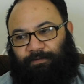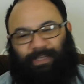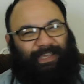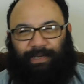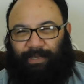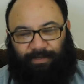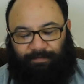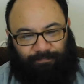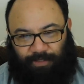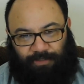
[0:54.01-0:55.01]
like any
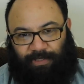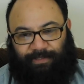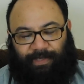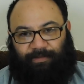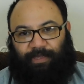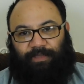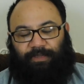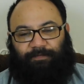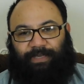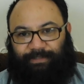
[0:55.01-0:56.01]
socialized healthcare,
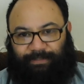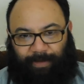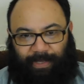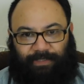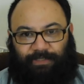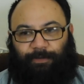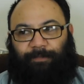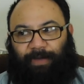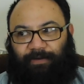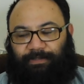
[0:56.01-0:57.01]
your taxes pay into it,
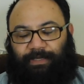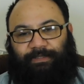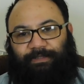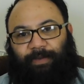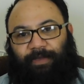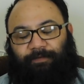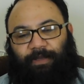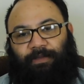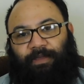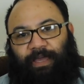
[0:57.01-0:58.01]
part of your taxes pay for it,